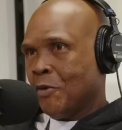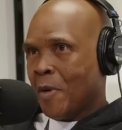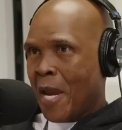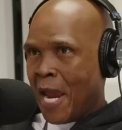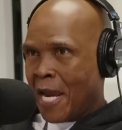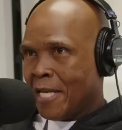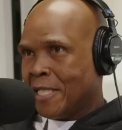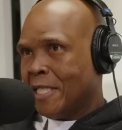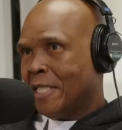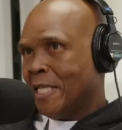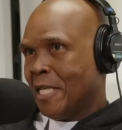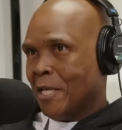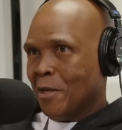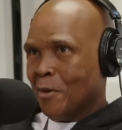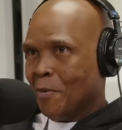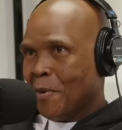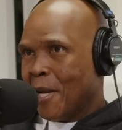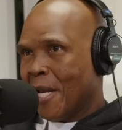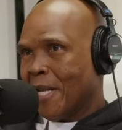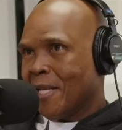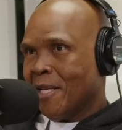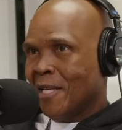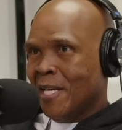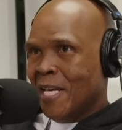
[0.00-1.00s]
you had to deal
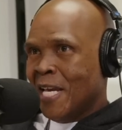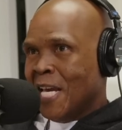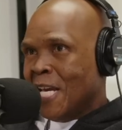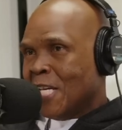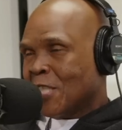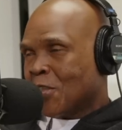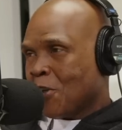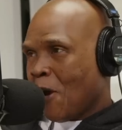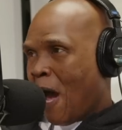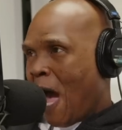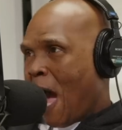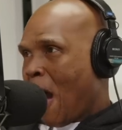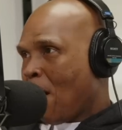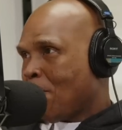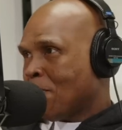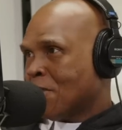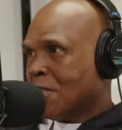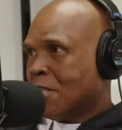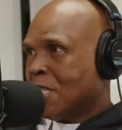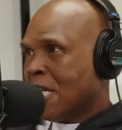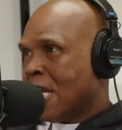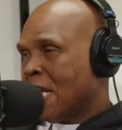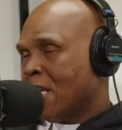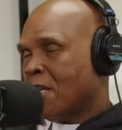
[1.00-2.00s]
with. Yeah. So I
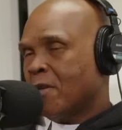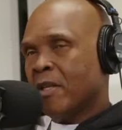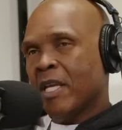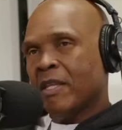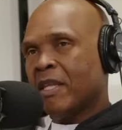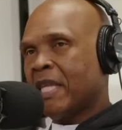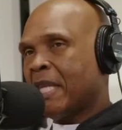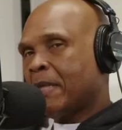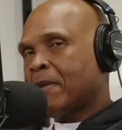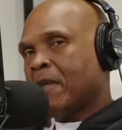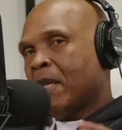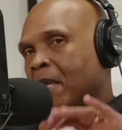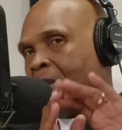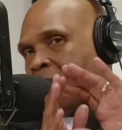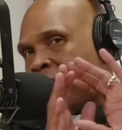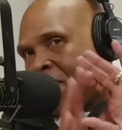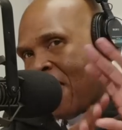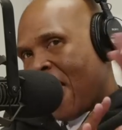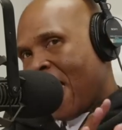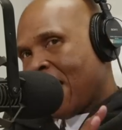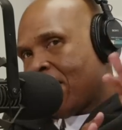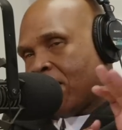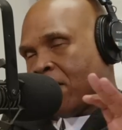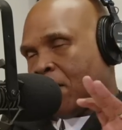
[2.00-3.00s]
was dealing the, the
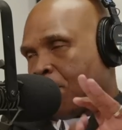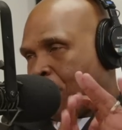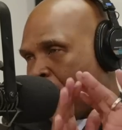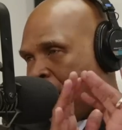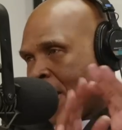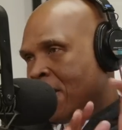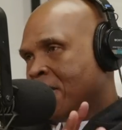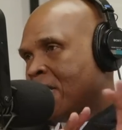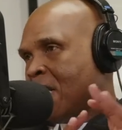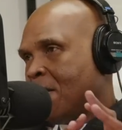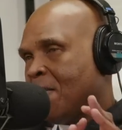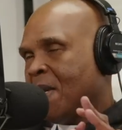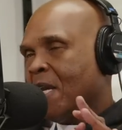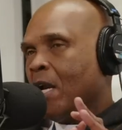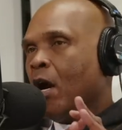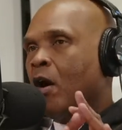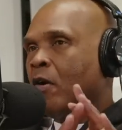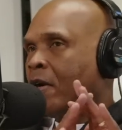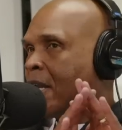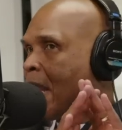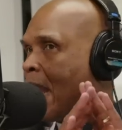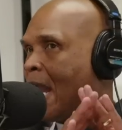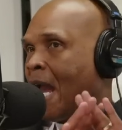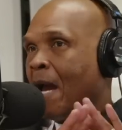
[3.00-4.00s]
that the pandemic,
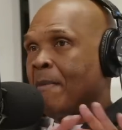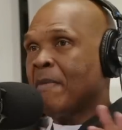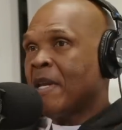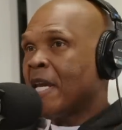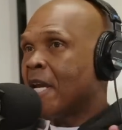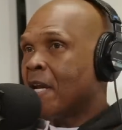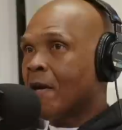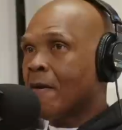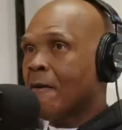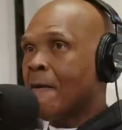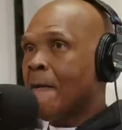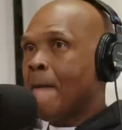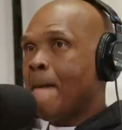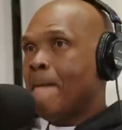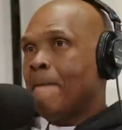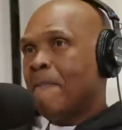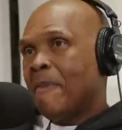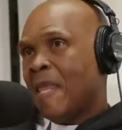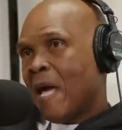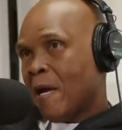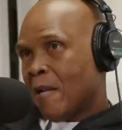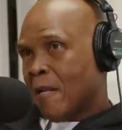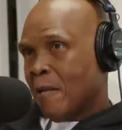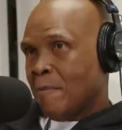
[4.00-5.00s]
okay, I'm here.
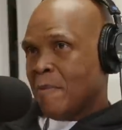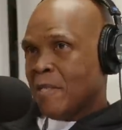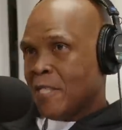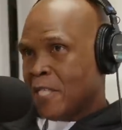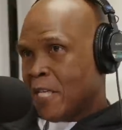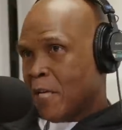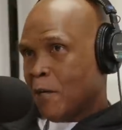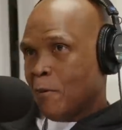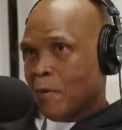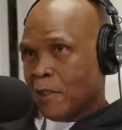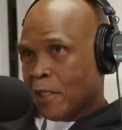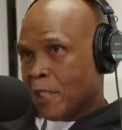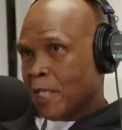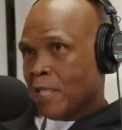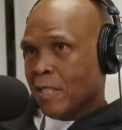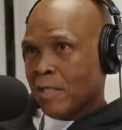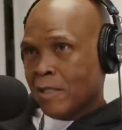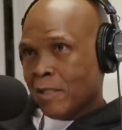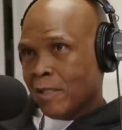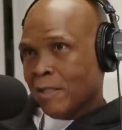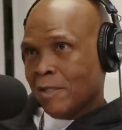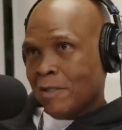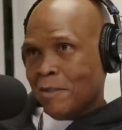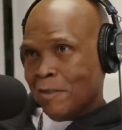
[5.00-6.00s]
Now yeah. let me deal with
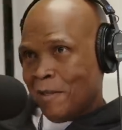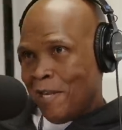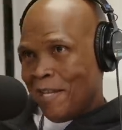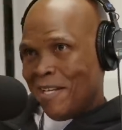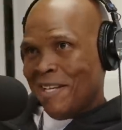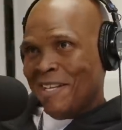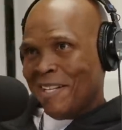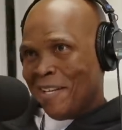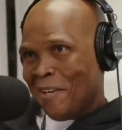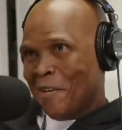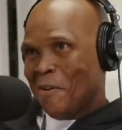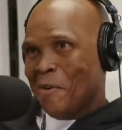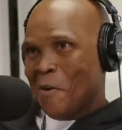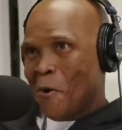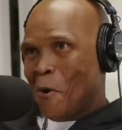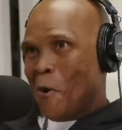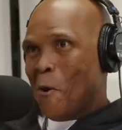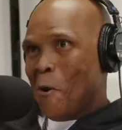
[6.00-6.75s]
this. Yeah.